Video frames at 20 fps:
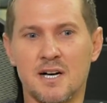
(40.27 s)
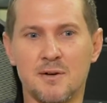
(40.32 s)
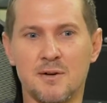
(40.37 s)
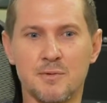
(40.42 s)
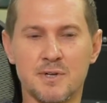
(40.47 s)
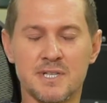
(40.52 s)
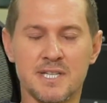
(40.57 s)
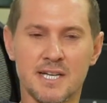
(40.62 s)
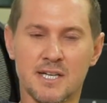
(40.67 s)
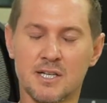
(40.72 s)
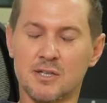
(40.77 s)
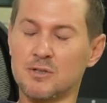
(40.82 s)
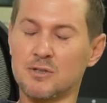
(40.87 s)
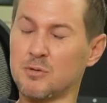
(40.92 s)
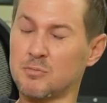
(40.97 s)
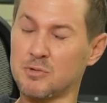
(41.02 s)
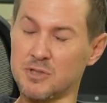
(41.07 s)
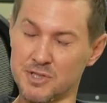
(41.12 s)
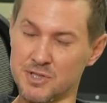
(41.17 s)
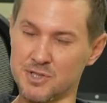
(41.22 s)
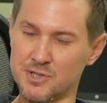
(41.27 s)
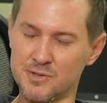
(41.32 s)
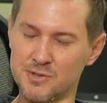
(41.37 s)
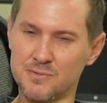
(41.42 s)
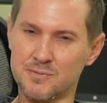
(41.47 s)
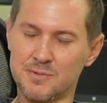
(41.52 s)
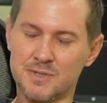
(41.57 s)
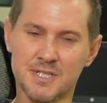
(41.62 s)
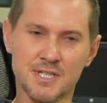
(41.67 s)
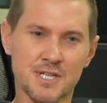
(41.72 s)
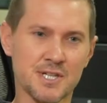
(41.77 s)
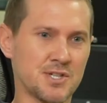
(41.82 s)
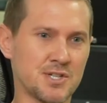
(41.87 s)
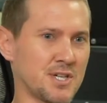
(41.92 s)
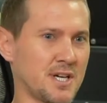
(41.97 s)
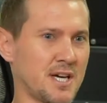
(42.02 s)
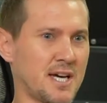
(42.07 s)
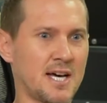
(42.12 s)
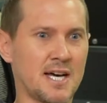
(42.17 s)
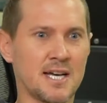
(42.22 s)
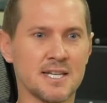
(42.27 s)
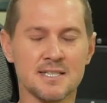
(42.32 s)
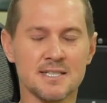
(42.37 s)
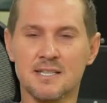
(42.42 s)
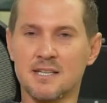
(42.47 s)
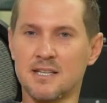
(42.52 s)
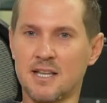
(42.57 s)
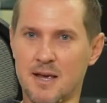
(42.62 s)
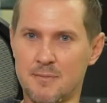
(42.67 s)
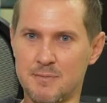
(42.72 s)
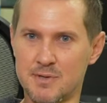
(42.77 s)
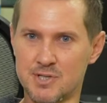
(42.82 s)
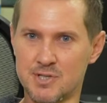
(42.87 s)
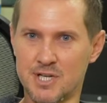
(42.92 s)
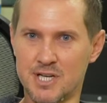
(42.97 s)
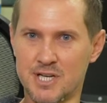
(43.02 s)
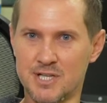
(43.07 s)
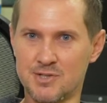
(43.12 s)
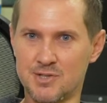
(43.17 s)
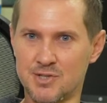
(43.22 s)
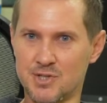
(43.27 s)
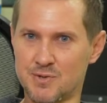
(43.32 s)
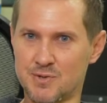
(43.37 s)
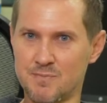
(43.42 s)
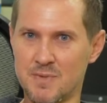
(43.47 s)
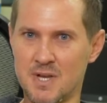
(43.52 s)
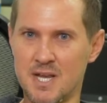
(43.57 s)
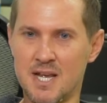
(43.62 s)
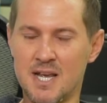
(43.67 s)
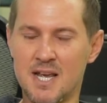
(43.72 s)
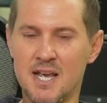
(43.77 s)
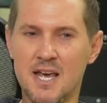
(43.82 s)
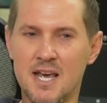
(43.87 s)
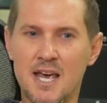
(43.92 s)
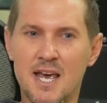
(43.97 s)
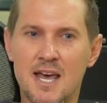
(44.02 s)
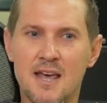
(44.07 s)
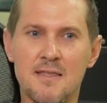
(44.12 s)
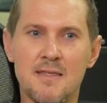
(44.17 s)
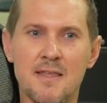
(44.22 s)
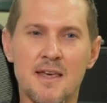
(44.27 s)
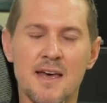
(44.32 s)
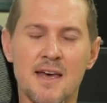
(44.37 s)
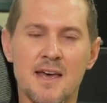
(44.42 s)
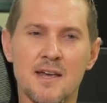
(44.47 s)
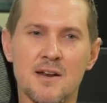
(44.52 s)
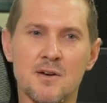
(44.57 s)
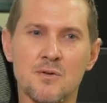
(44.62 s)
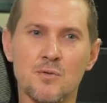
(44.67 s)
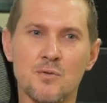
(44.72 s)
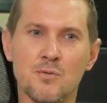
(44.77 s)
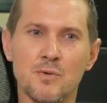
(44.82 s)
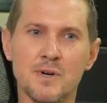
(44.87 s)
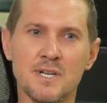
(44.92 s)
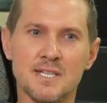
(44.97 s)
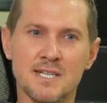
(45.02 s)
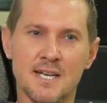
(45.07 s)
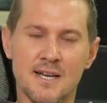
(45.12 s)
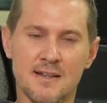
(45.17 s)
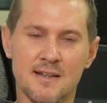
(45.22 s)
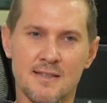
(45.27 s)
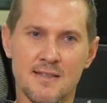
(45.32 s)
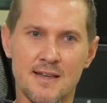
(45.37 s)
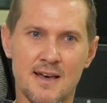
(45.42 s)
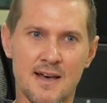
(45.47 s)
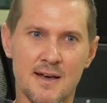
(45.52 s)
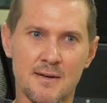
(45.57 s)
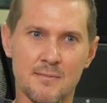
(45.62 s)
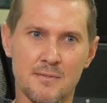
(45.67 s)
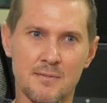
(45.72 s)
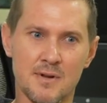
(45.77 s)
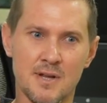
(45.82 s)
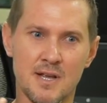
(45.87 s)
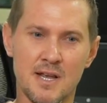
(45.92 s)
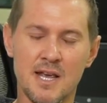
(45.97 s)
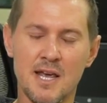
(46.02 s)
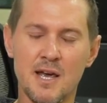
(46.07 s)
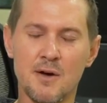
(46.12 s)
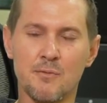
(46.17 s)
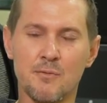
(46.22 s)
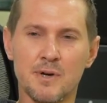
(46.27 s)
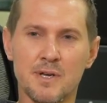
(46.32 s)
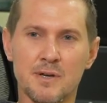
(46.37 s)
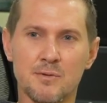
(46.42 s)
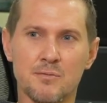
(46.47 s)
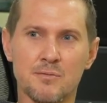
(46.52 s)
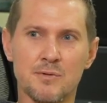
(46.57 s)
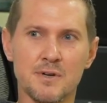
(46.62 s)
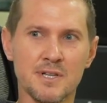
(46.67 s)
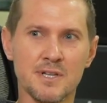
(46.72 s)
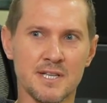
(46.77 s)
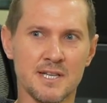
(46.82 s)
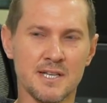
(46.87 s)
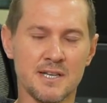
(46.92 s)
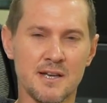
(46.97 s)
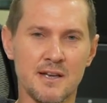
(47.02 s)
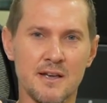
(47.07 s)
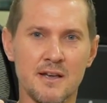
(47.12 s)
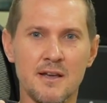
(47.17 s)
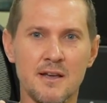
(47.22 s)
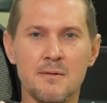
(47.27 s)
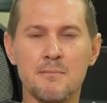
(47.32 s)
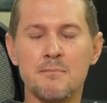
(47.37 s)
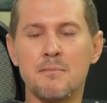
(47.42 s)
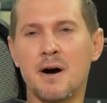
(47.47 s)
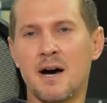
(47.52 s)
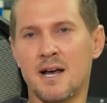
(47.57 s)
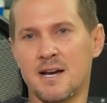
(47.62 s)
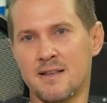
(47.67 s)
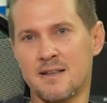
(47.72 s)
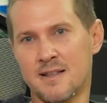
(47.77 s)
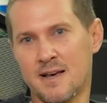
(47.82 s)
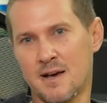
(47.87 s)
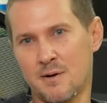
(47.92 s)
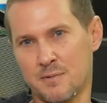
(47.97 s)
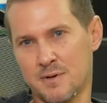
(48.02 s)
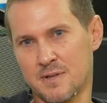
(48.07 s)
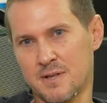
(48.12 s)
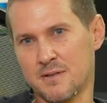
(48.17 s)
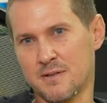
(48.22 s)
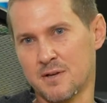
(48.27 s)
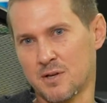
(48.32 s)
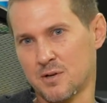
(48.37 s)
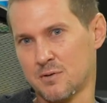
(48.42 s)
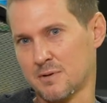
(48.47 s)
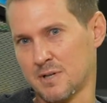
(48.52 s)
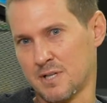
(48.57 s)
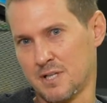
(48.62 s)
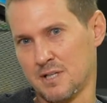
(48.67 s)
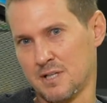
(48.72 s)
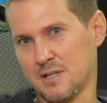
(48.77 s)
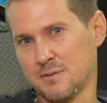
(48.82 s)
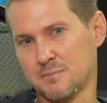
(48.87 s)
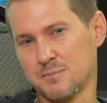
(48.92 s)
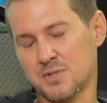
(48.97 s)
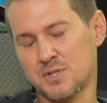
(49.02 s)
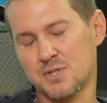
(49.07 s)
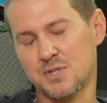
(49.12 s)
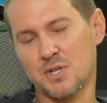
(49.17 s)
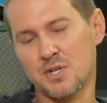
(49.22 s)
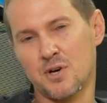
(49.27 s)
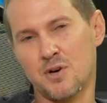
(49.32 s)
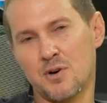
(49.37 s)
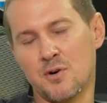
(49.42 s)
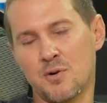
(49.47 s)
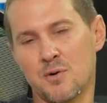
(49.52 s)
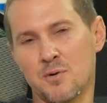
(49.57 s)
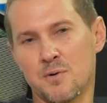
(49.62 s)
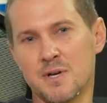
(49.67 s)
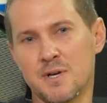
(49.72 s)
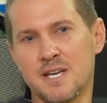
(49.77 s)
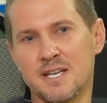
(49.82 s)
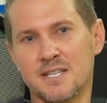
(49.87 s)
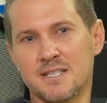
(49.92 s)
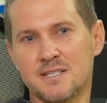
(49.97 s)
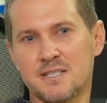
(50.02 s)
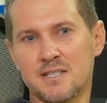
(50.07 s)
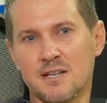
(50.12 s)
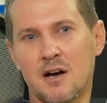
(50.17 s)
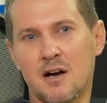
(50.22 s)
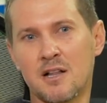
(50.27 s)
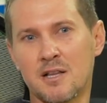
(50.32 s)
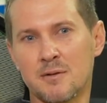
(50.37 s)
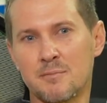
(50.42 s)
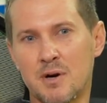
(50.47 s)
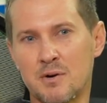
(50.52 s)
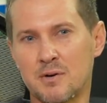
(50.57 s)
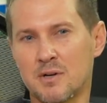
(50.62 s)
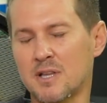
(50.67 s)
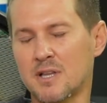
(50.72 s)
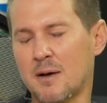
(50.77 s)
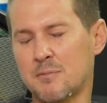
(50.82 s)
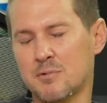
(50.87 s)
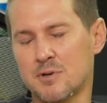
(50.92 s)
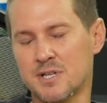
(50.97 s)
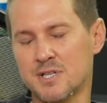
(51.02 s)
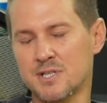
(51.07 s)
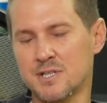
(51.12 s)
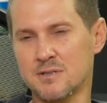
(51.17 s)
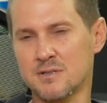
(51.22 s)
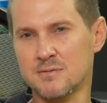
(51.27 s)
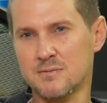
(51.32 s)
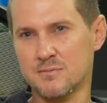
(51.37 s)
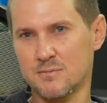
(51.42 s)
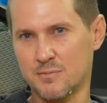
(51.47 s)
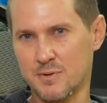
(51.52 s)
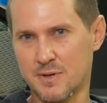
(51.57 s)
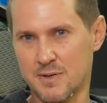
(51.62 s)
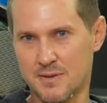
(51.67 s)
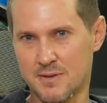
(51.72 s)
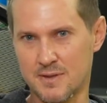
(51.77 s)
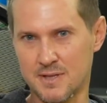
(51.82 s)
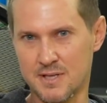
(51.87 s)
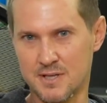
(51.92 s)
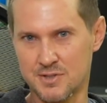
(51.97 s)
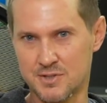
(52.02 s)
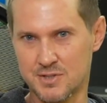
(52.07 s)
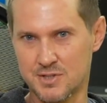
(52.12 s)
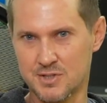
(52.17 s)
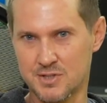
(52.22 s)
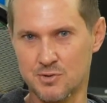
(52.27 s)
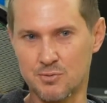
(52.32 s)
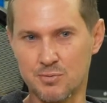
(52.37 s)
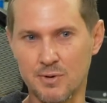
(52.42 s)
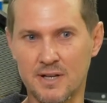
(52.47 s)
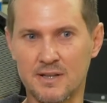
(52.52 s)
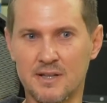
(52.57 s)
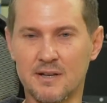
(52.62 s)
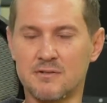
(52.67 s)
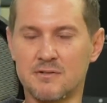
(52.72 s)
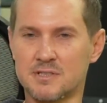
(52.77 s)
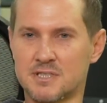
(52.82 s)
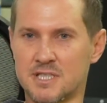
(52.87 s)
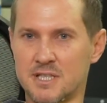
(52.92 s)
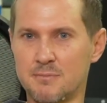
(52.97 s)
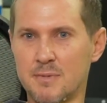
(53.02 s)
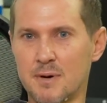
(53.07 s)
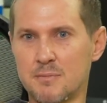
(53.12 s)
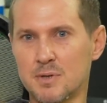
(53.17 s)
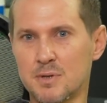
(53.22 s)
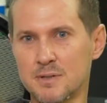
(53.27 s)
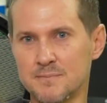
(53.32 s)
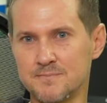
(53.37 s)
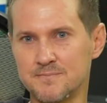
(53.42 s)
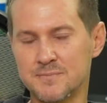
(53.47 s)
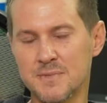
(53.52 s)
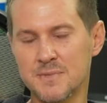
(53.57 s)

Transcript: we take a global issue such as climate change, and then we take that and we really embody that within the curriculum. So it's all about collaboration with each grade level team member.